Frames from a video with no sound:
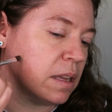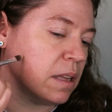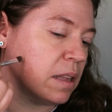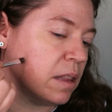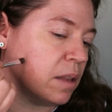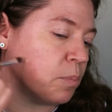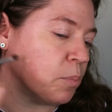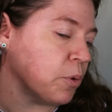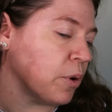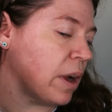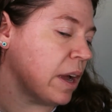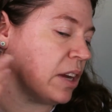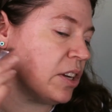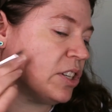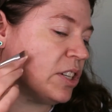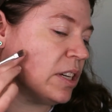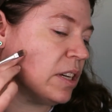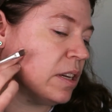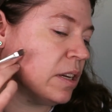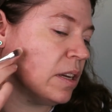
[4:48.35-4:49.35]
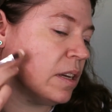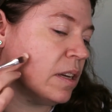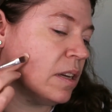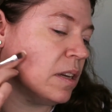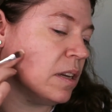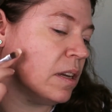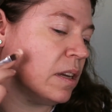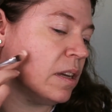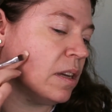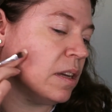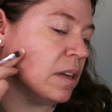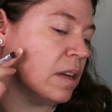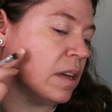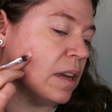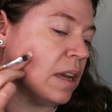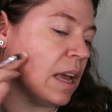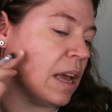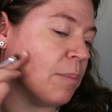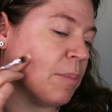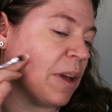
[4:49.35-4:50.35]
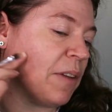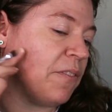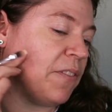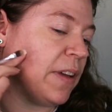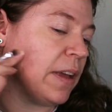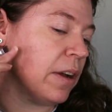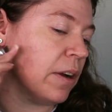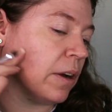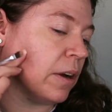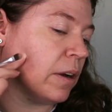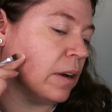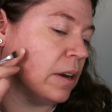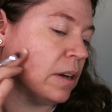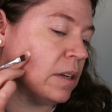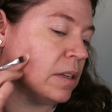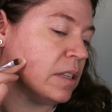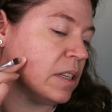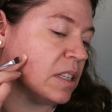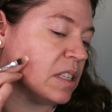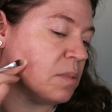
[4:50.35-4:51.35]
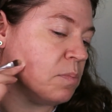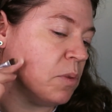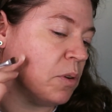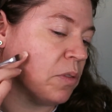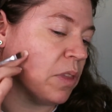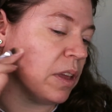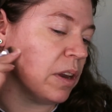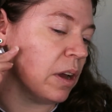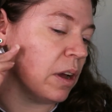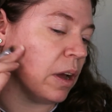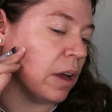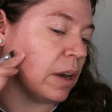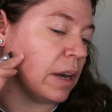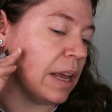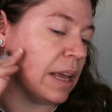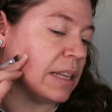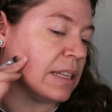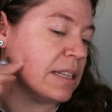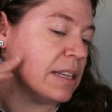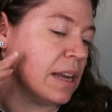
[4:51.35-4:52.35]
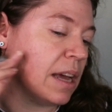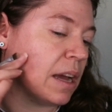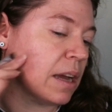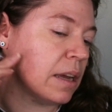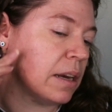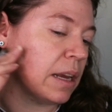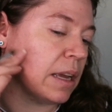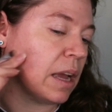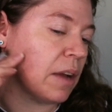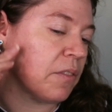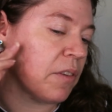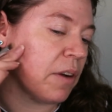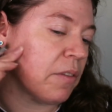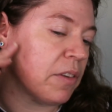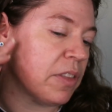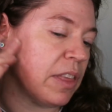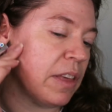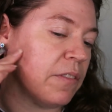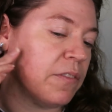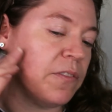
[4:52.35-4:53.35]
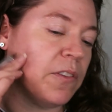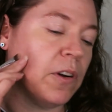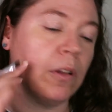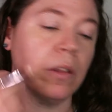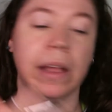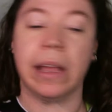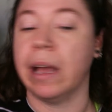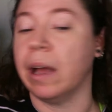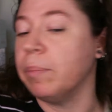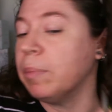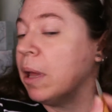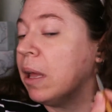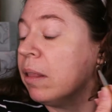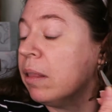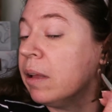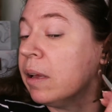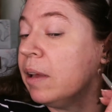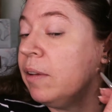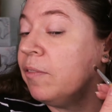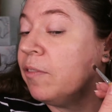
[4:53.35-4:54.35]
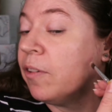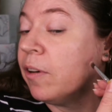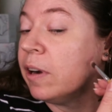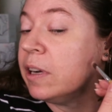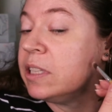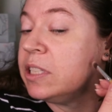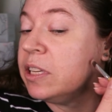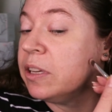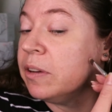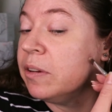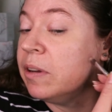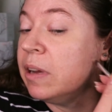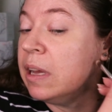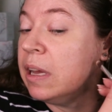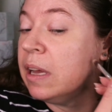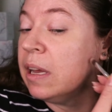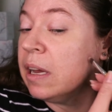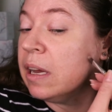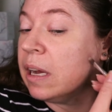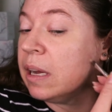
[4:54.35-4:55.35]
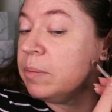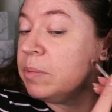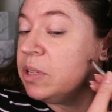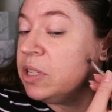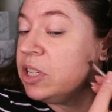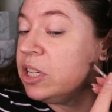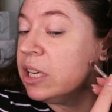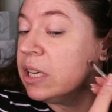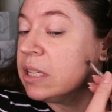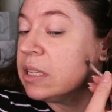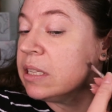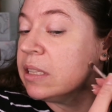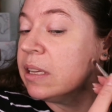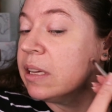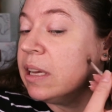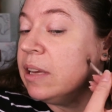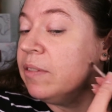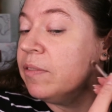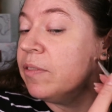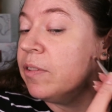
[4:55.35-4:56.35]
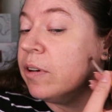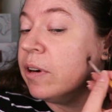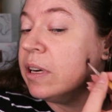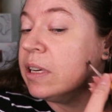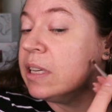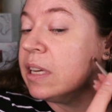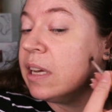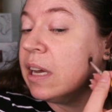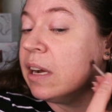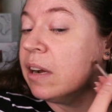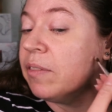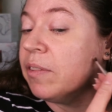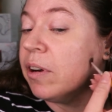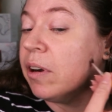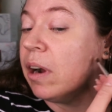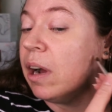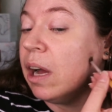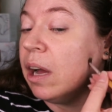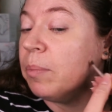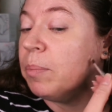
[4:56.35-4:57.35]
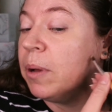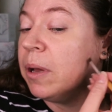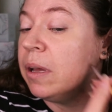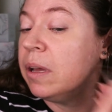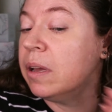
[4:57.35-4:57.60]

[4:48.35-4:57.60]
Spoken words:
the brush and my finger to smooth it on. It's not going to cover everything fully. I'm not looking for it to. I'm just looking for it to cover up